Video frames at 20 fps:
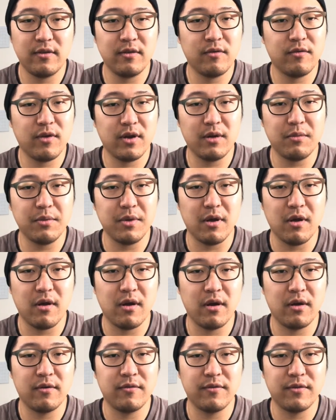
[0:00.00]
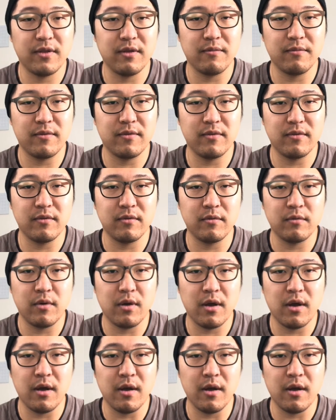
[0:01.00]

incredibly hard for them to